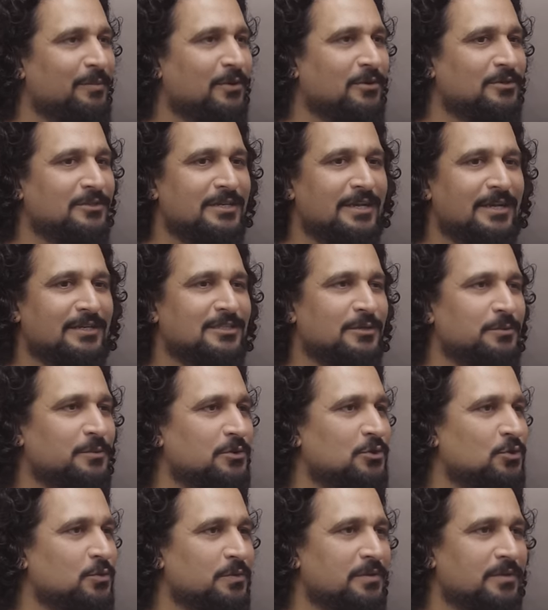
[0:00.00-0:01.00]
Because he had some
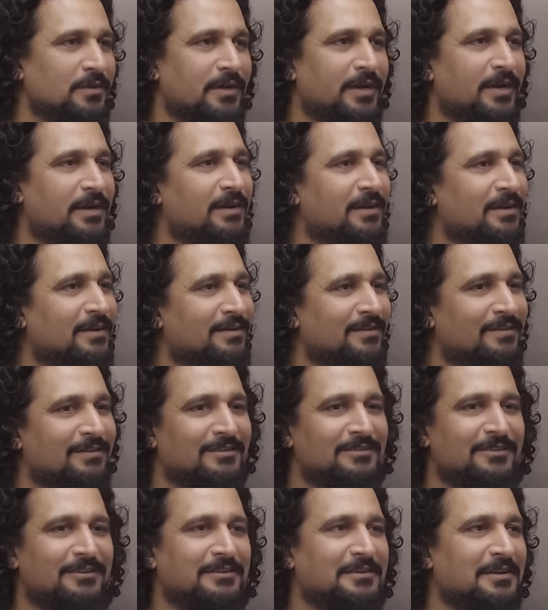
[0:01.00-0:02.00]
issue with the
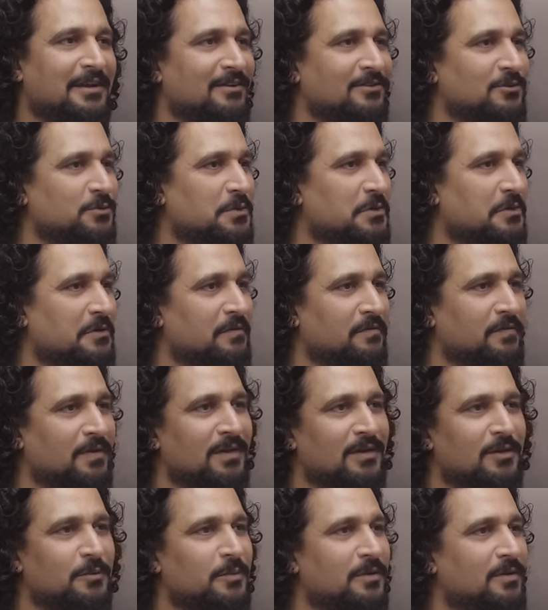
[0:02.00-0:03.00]
radiator, then tires were not
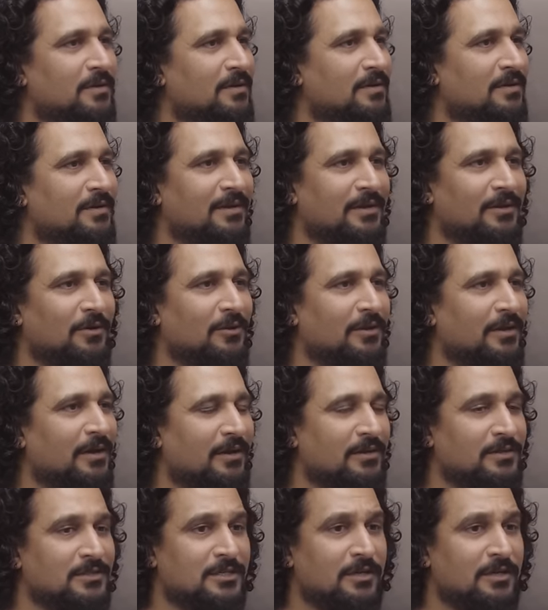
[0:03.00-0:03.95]
available and all that kind of